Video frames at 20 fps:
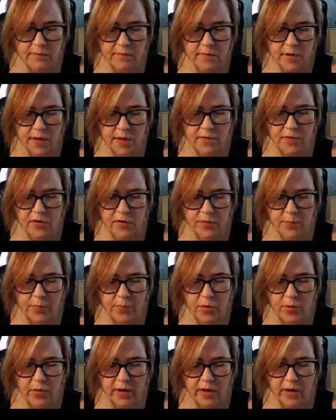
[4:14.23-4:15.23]
If you're
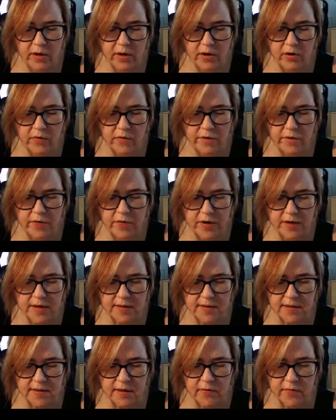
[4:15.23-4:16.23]
deploying your
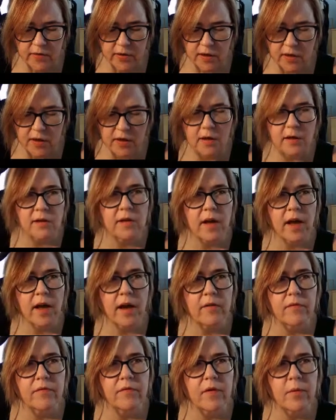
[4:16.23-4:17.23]
freeze and everything kind
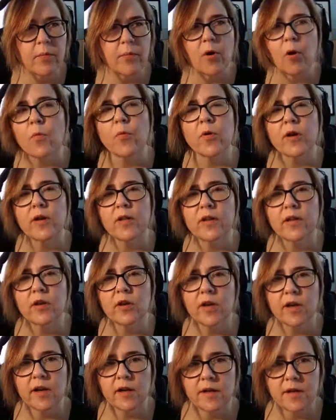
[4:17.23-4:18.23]
of appropriately, you can
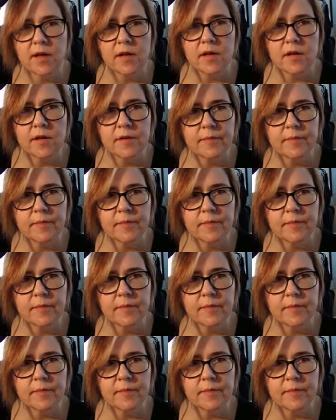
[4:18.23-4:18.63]
get it done.